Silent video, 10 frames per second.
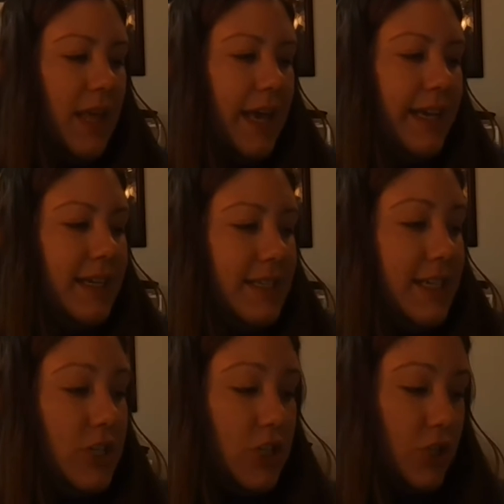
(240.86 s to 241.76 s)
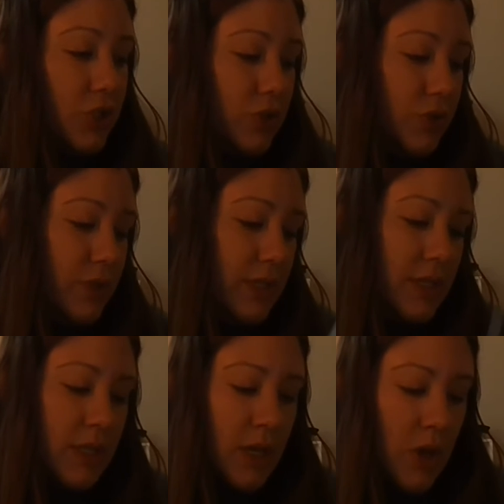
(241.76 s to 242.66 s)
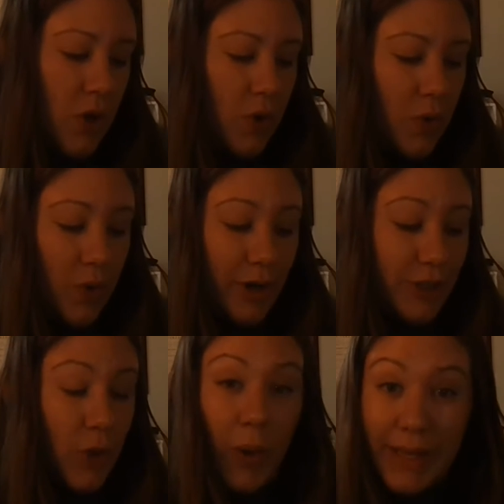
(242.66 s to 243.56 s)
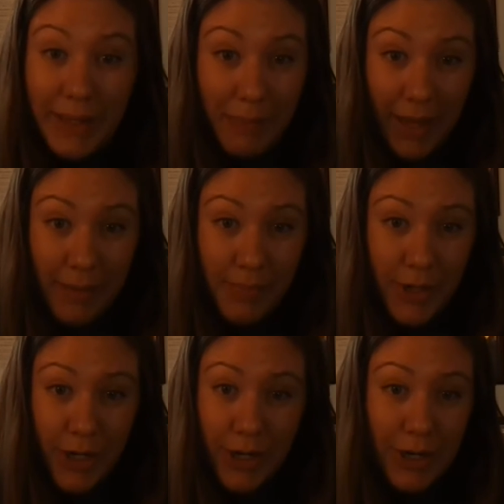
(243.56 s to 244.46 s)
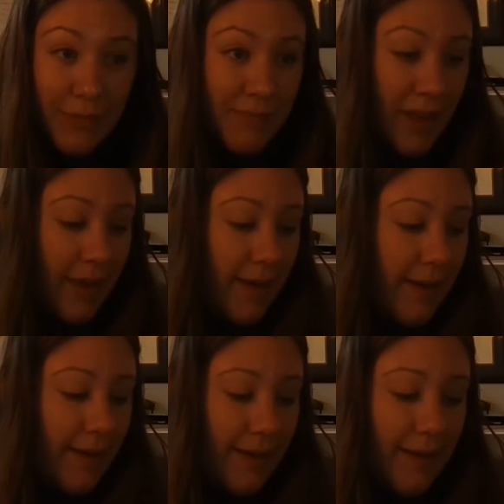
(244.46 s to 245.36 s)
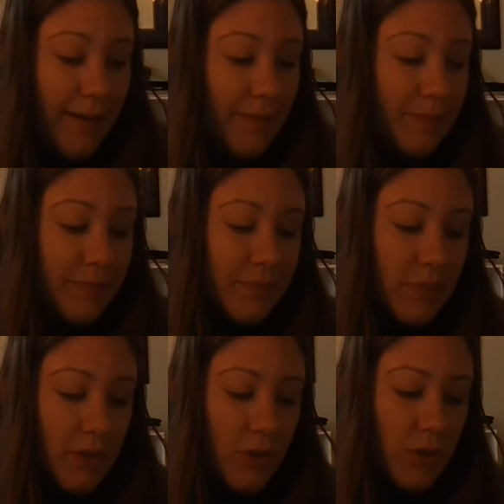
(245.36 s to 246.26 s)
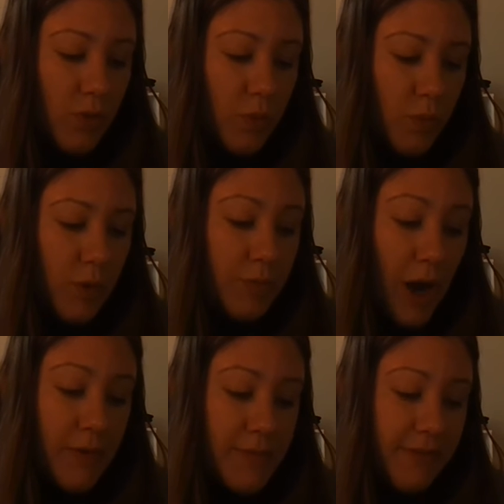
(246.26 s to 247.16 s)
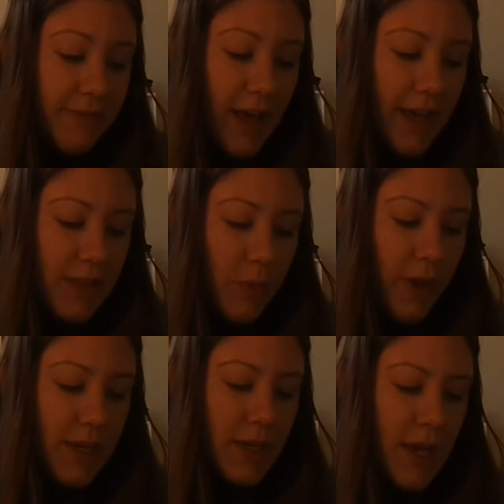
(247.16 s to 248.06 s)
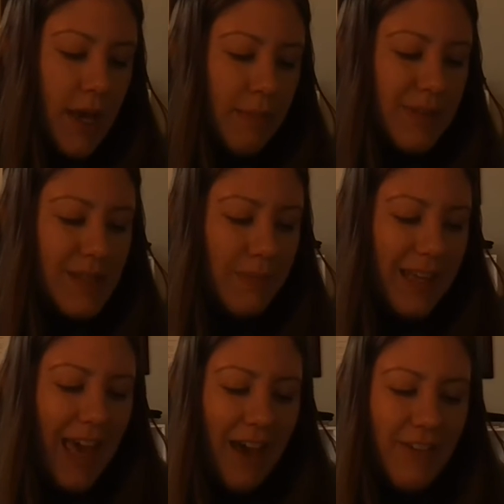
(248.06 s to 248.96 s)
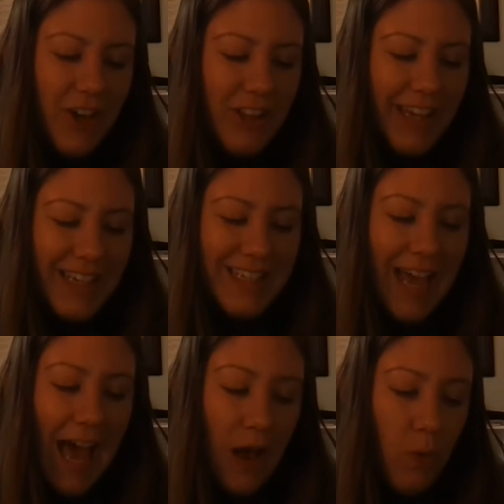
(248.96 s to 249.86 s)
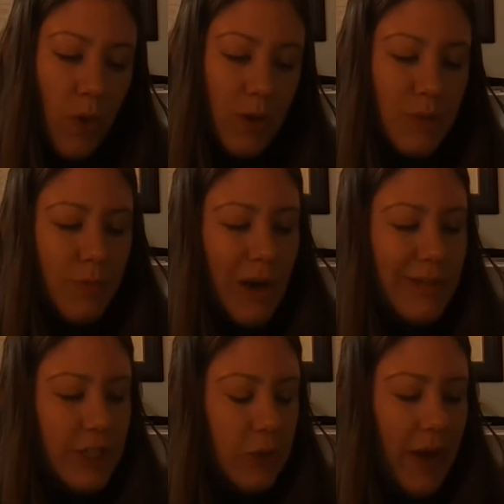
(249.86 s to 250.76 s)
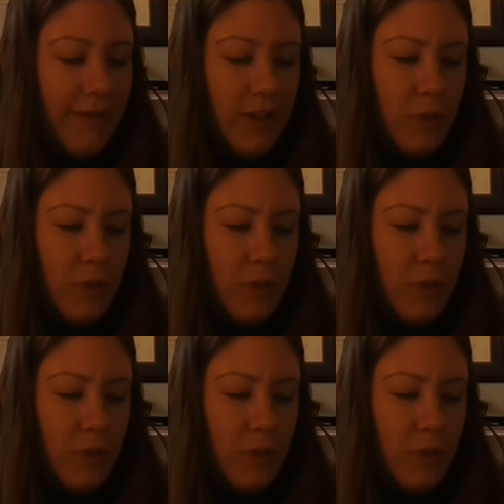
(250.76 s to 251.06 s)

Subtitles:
like tissues or toilet paper would probably fly in the wind, but something heavier like a towel is probably too heavy to